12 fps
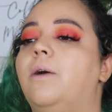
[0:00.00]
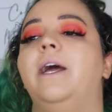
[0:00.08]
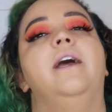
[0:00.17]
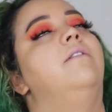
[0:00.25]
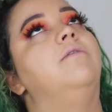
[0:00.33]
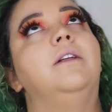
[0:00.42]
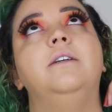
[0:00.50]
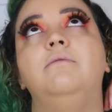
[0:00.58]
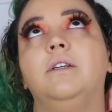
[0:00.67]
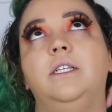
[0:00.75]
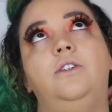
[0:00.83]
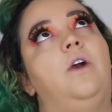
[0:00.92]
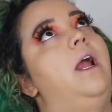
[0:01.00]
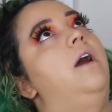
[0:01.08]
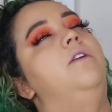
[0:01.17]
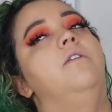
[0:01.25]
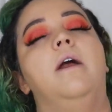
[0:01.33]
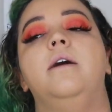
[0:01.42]
I have really, really dry
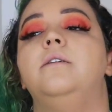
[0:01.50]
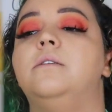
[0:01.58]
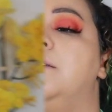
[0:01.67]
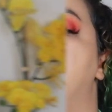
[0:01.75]
under eyes.